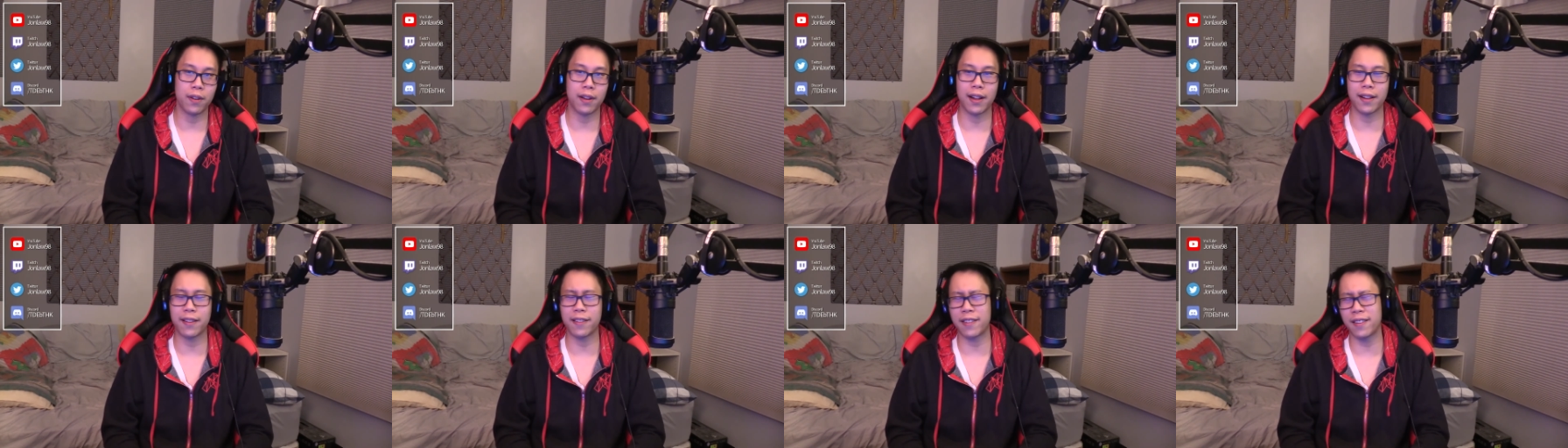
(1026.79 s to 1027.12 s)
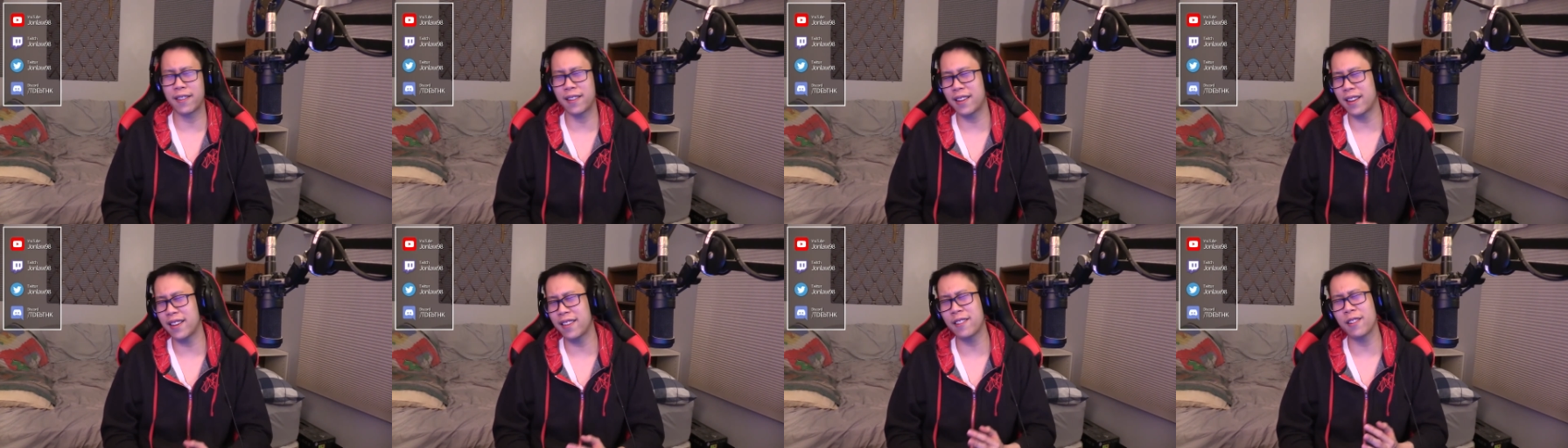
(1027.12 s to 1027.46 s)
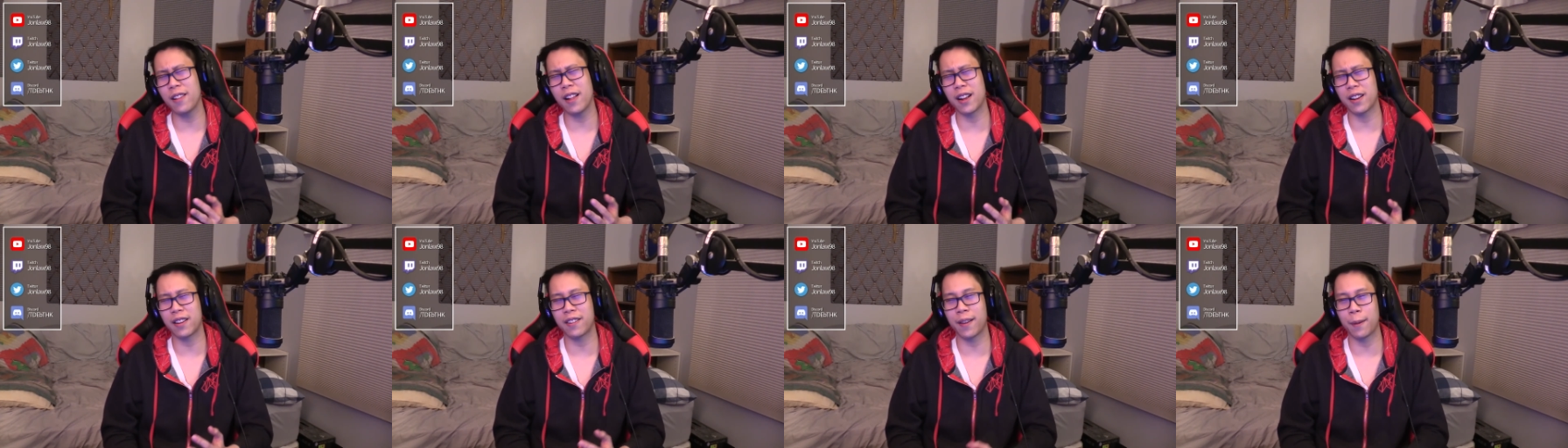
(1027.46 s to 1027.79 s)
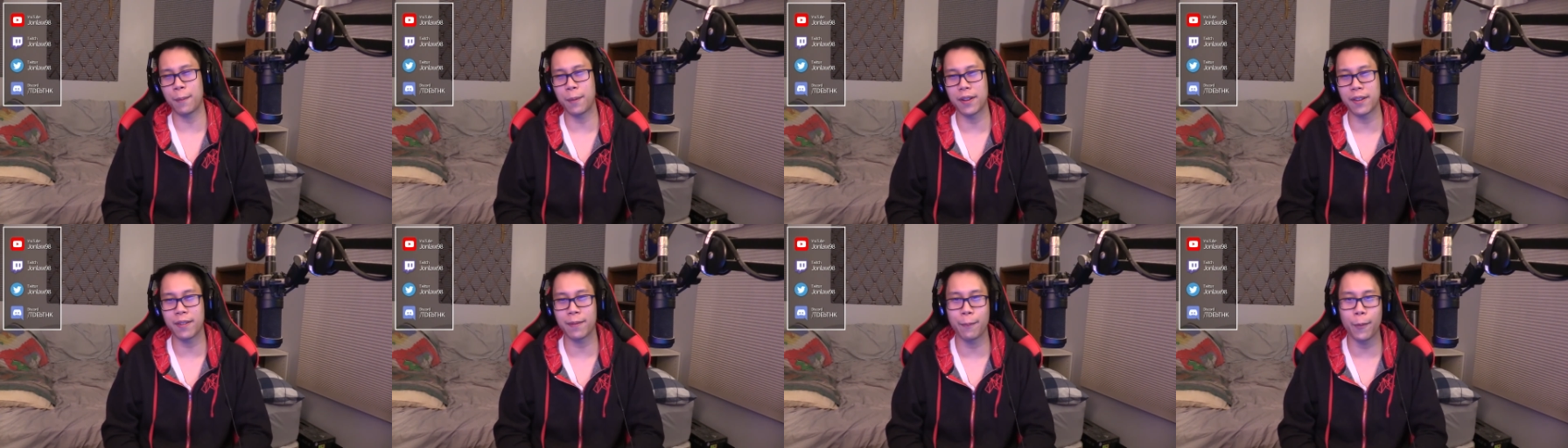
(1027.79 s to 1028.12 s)
That's just like some
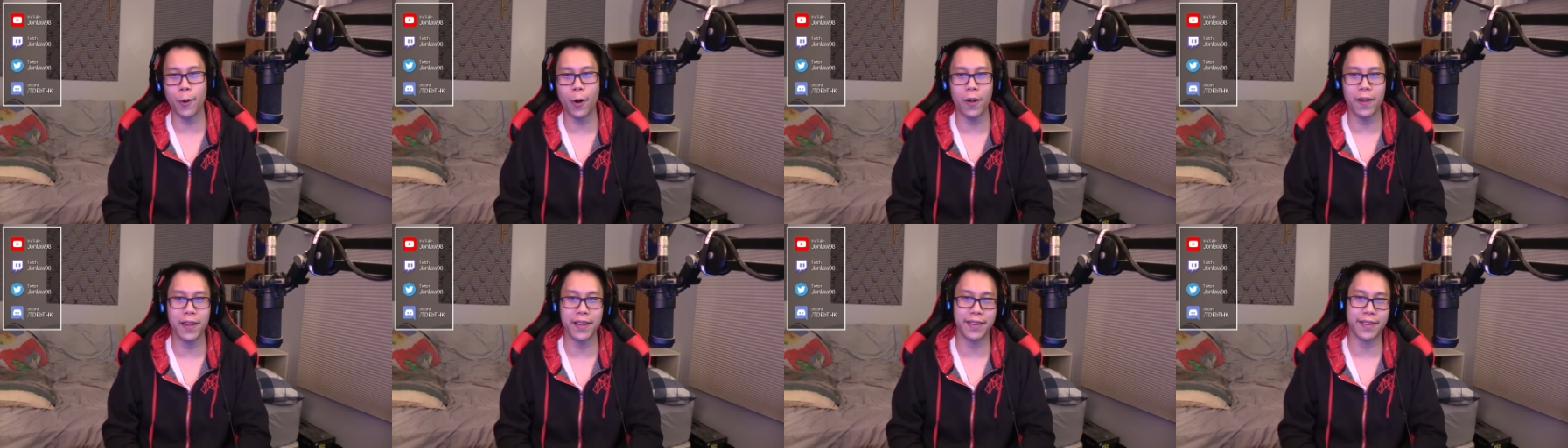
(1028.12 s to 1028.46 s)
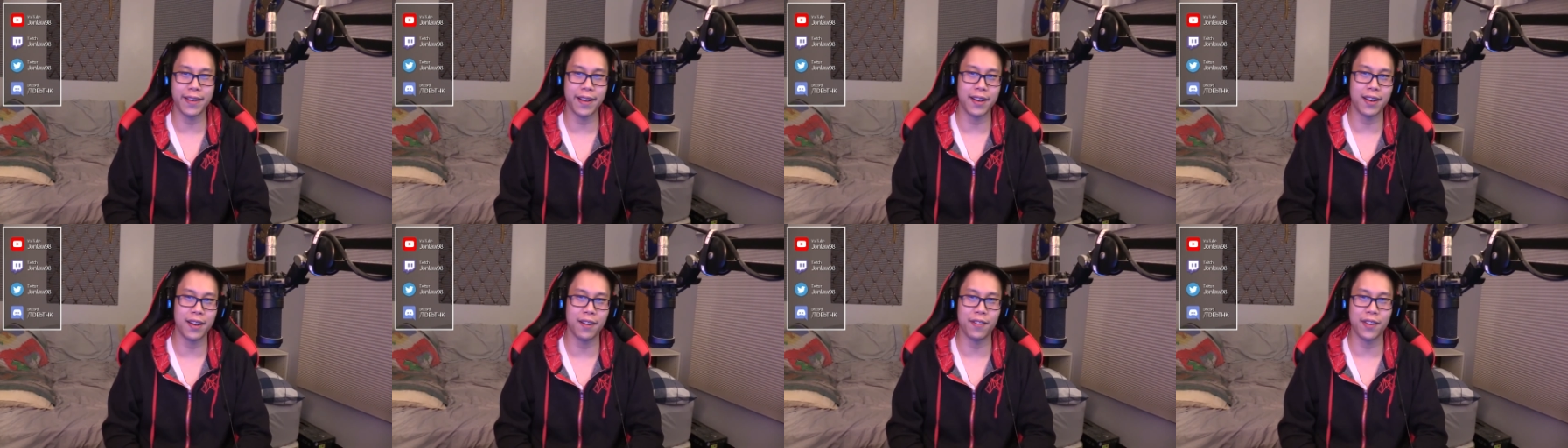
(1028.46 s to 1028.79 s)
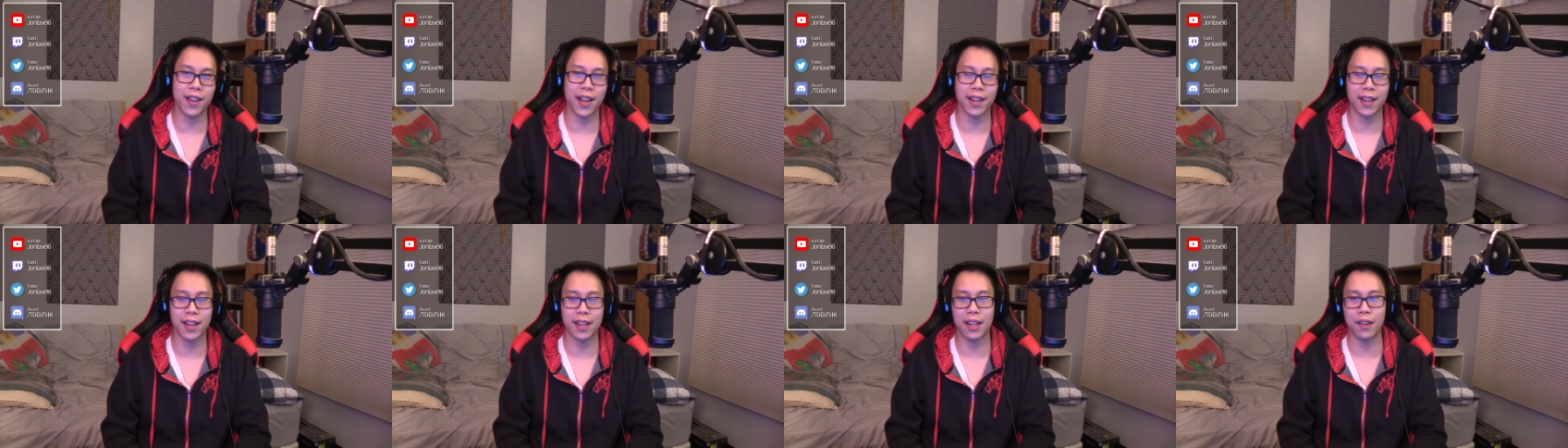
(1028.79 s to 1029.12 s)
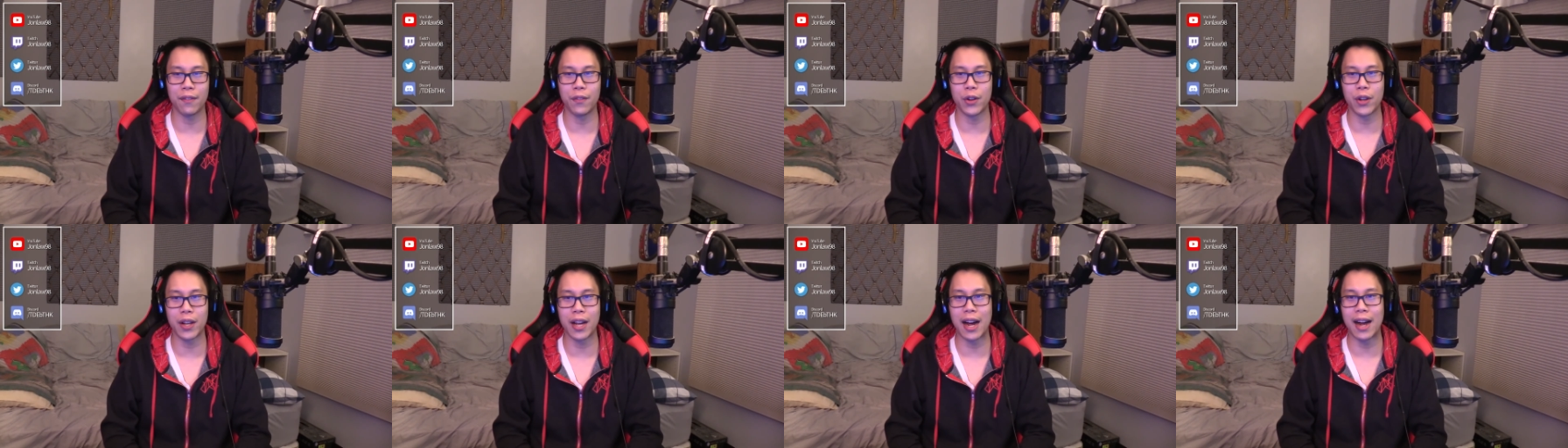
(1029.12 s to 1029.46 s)
of the small incentives I can
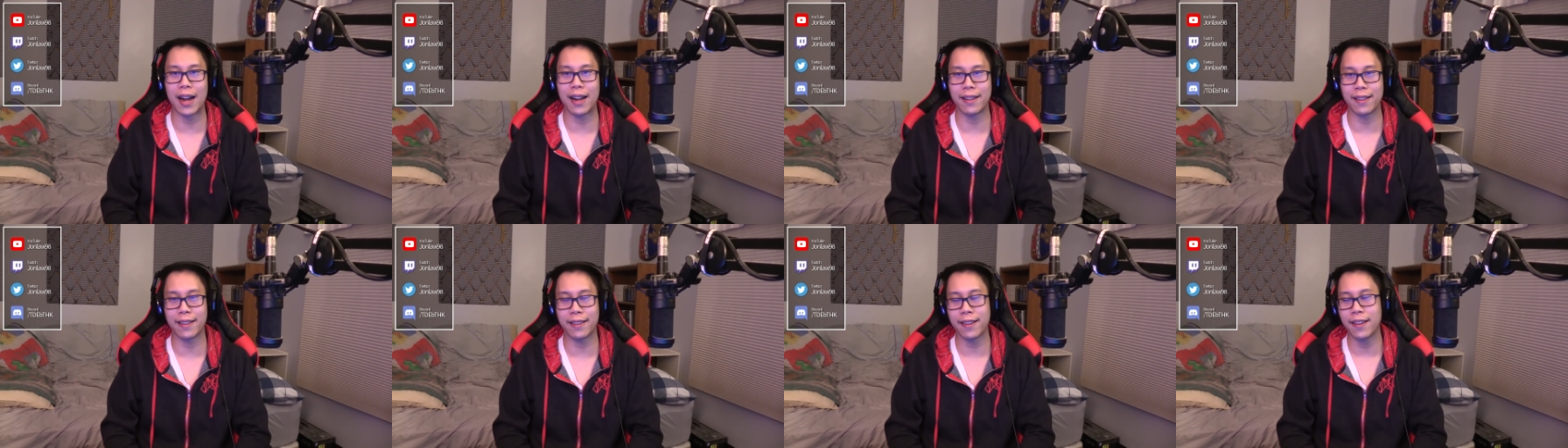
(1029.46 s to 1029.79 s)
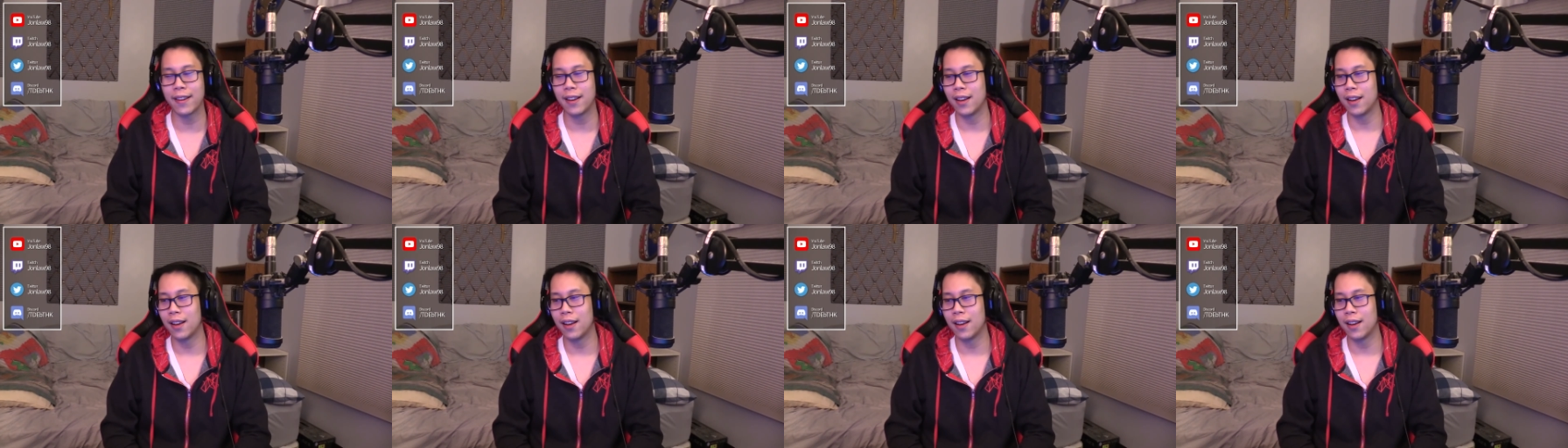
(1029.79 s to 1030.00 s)
give you guys.